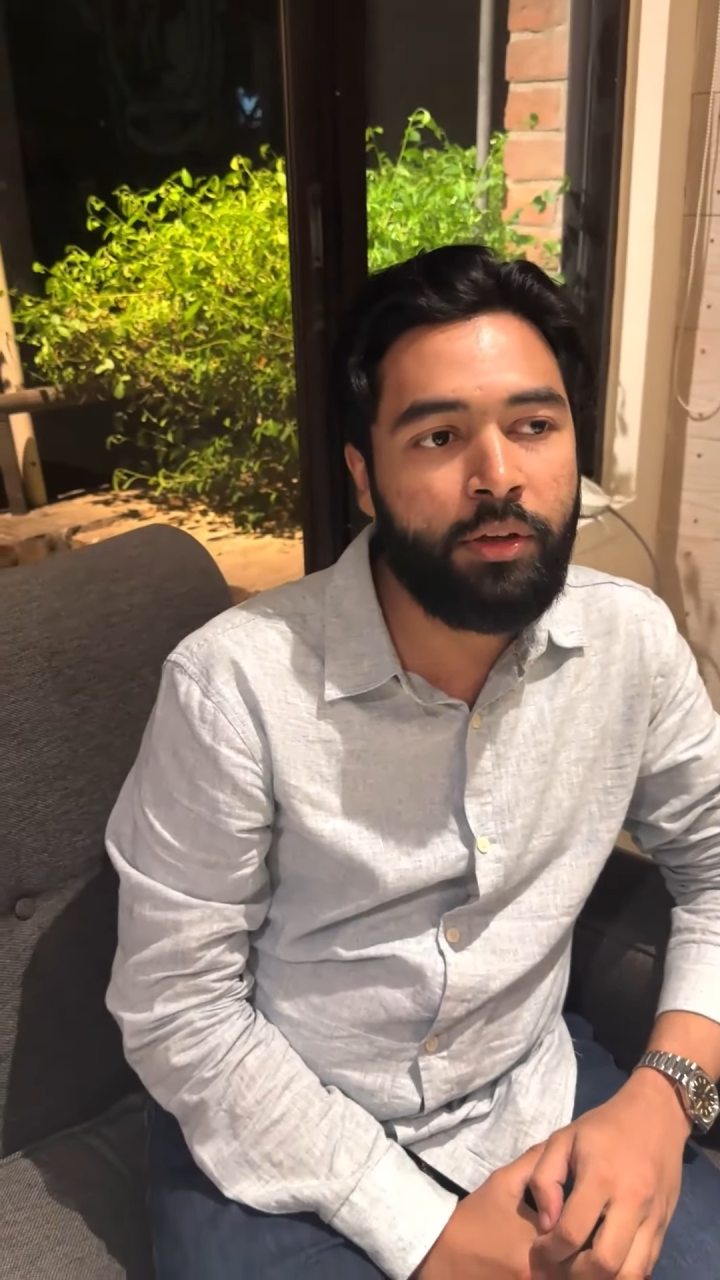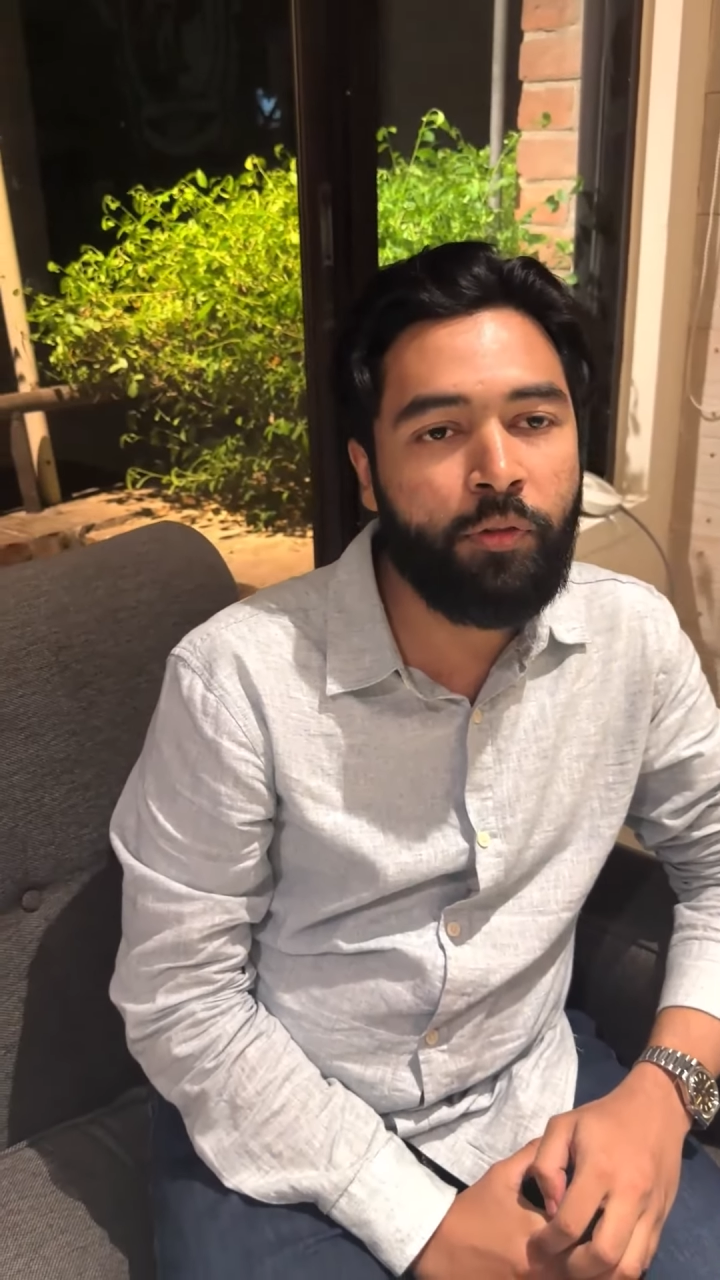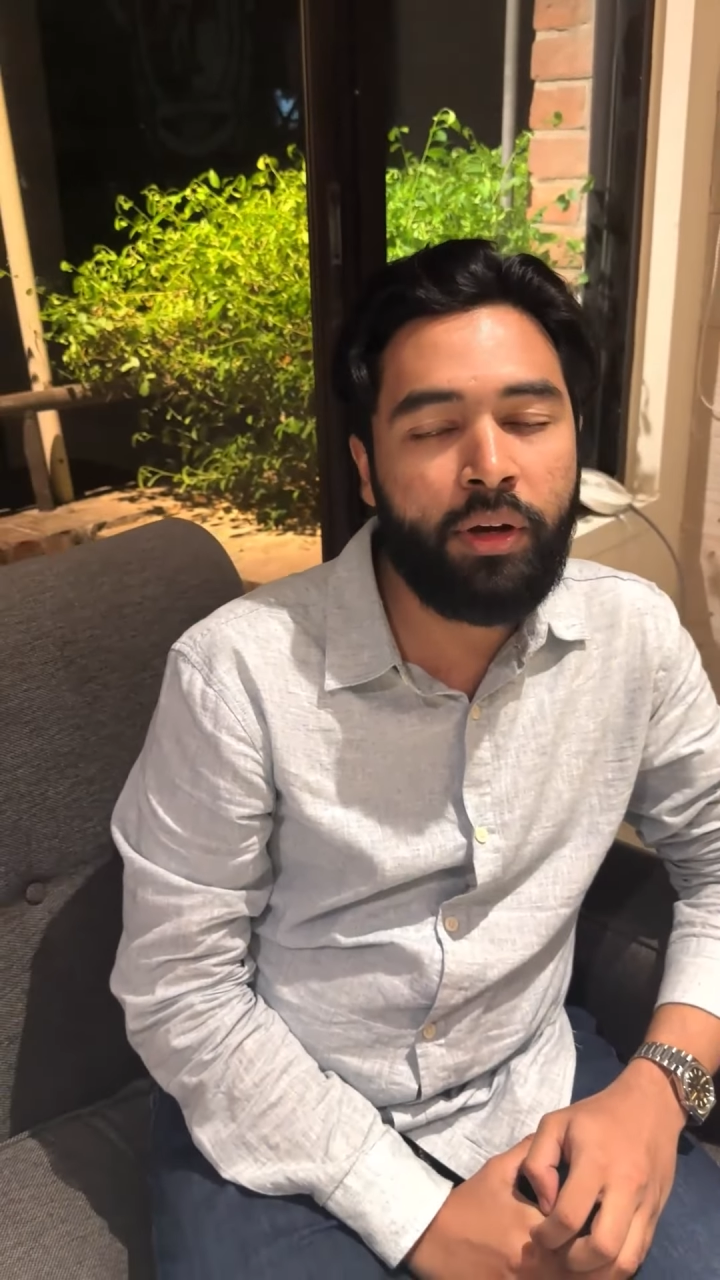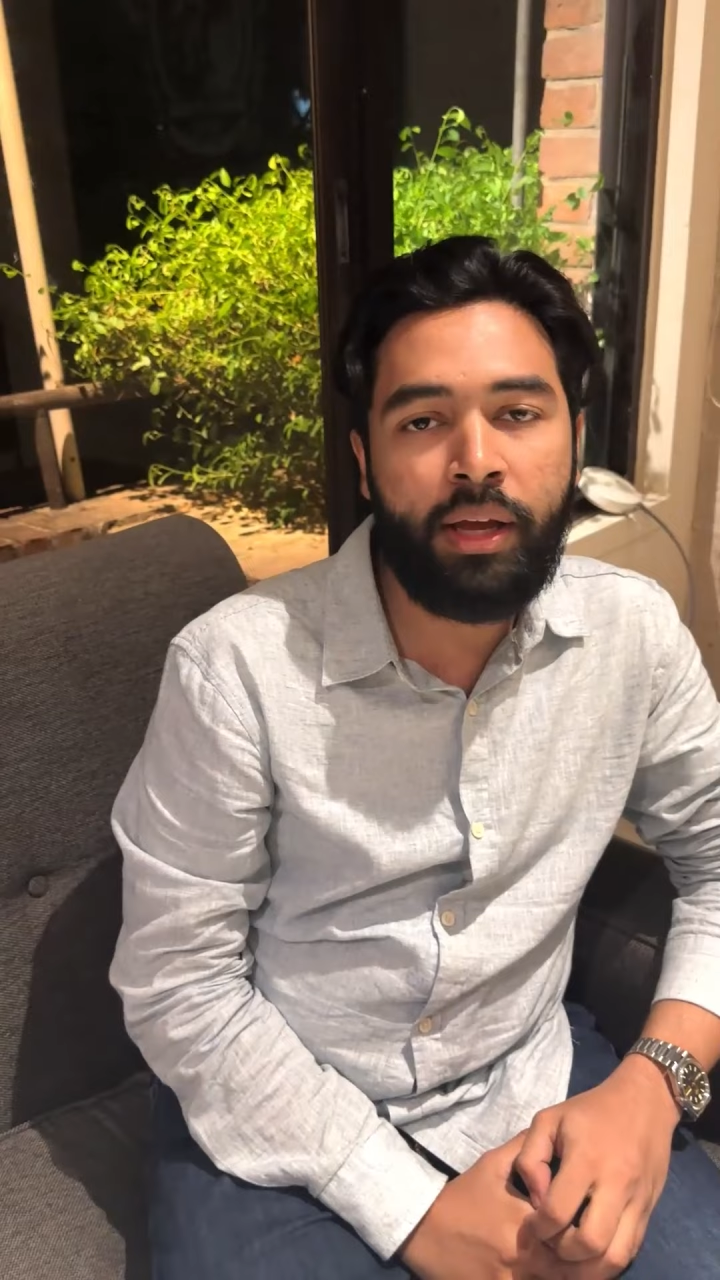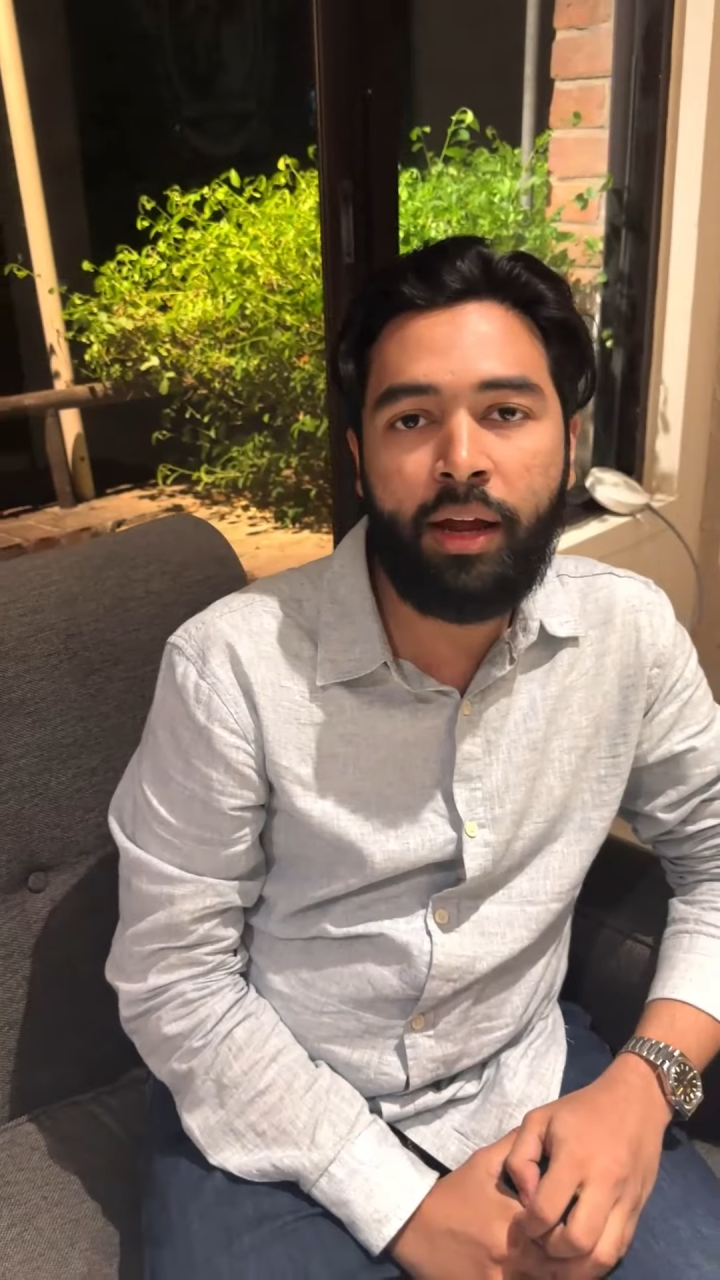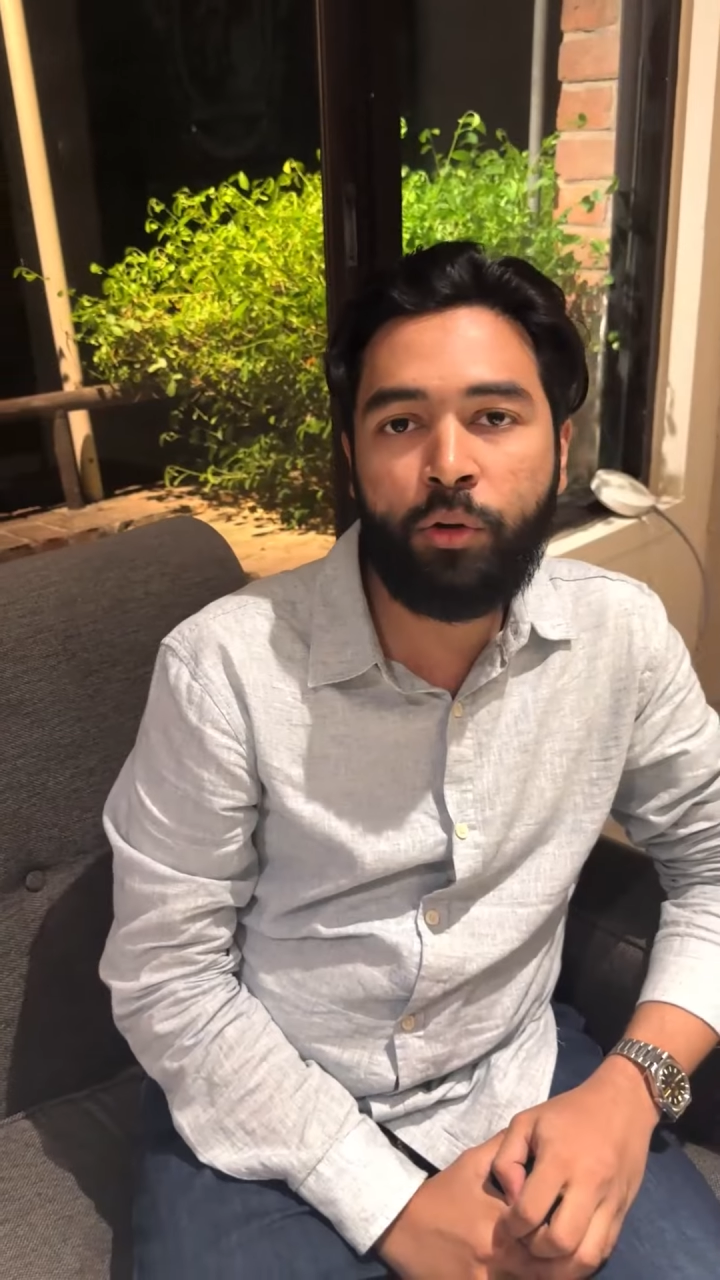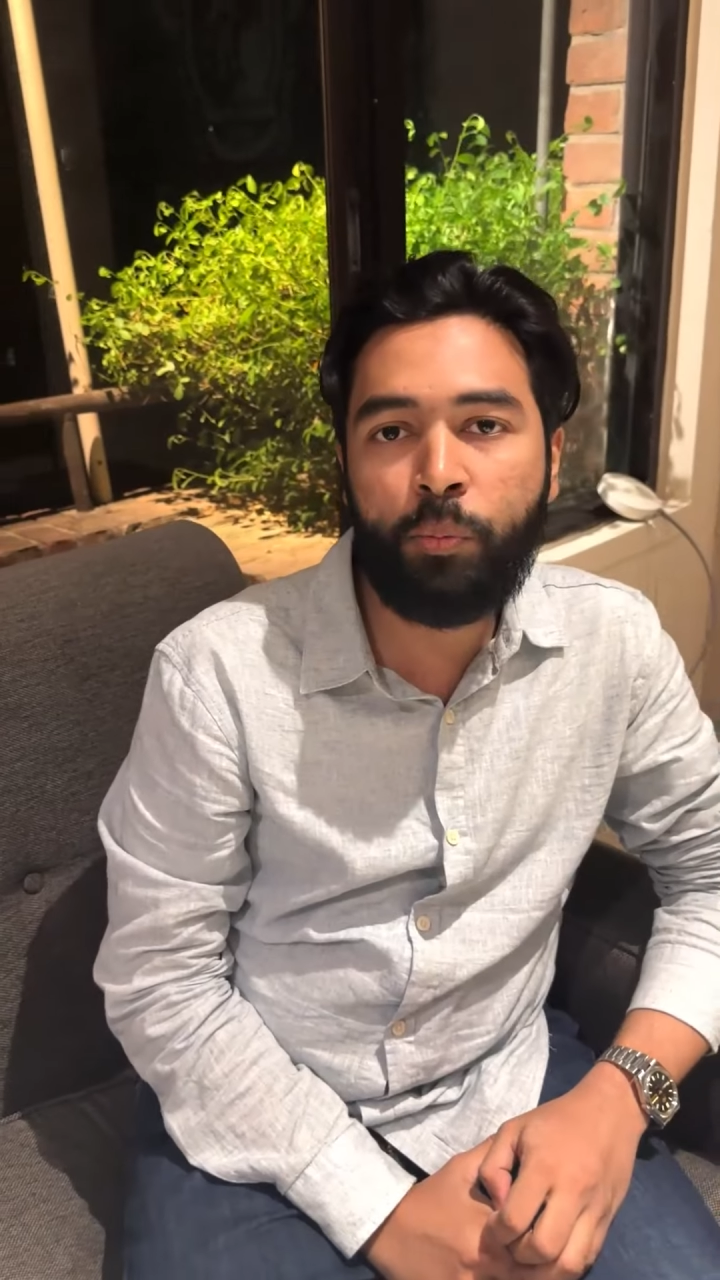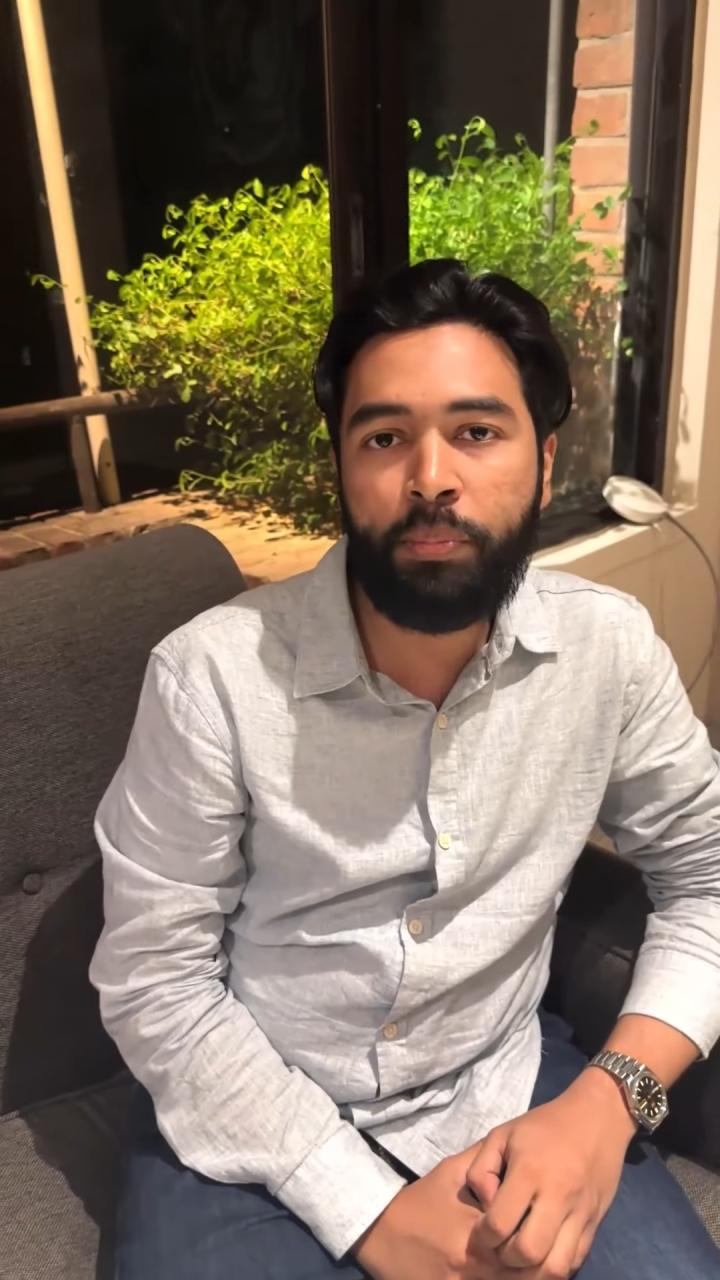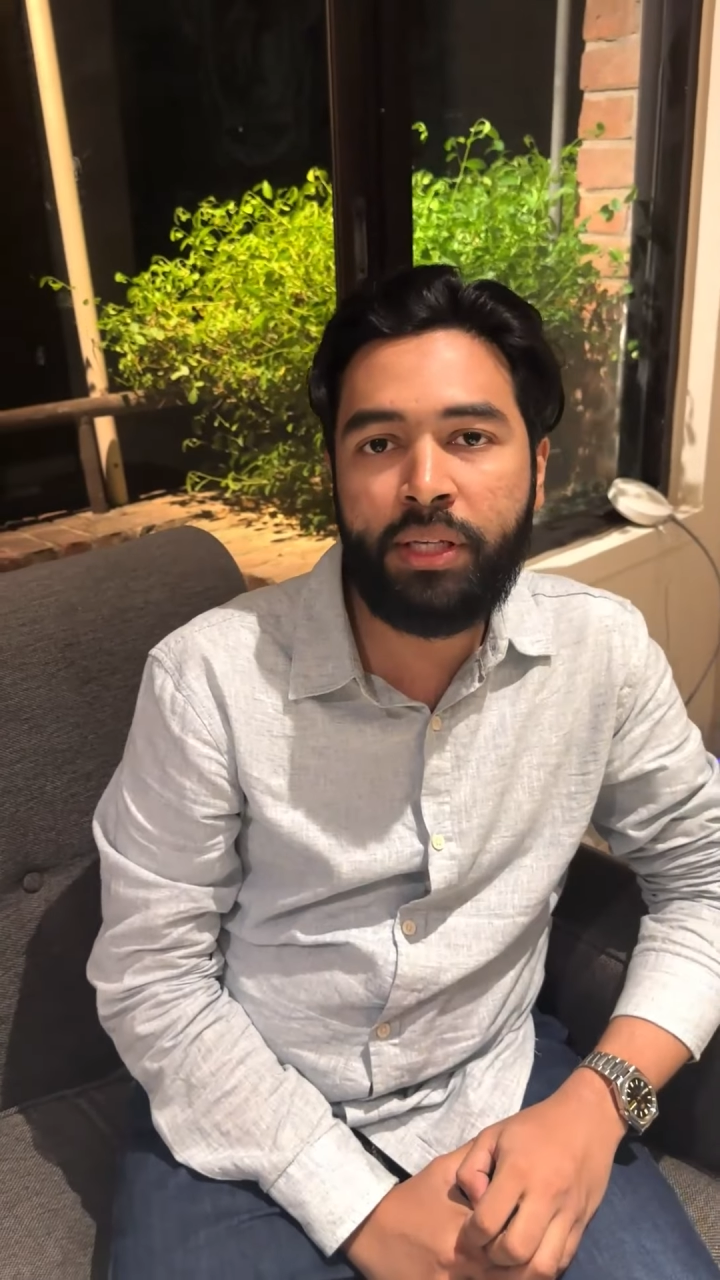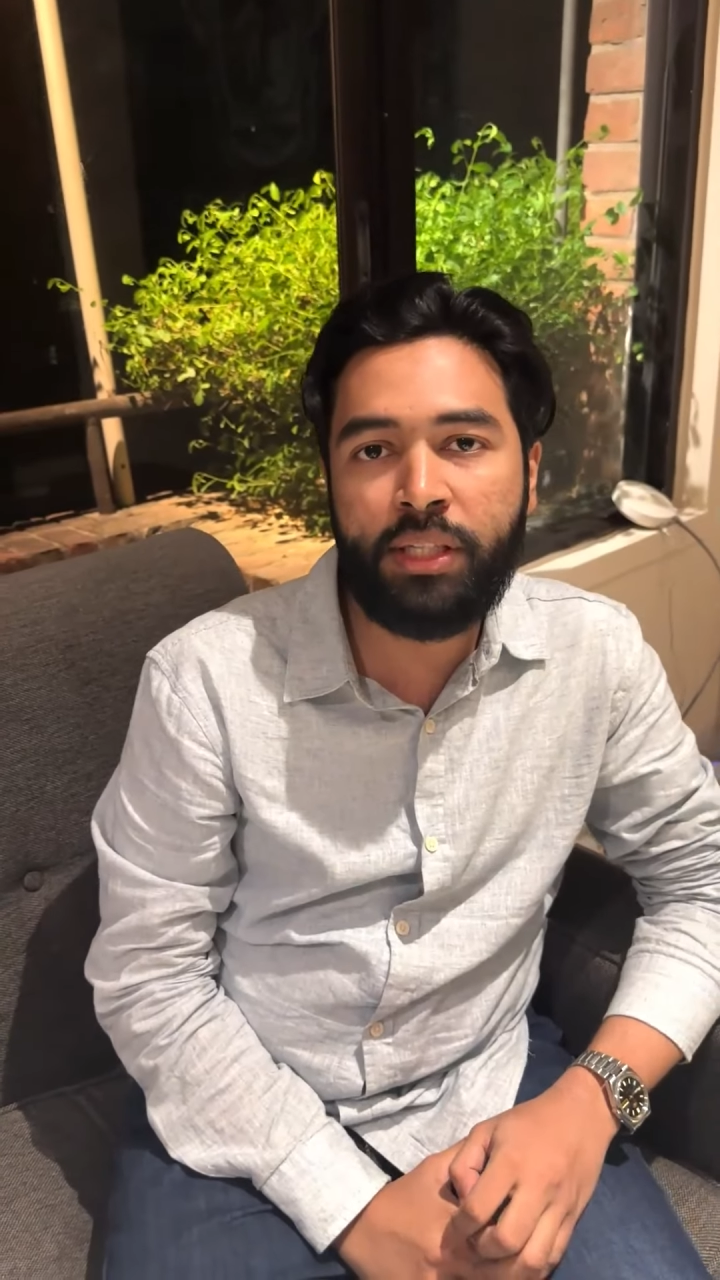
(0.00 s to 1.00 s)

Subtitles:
if I had to pick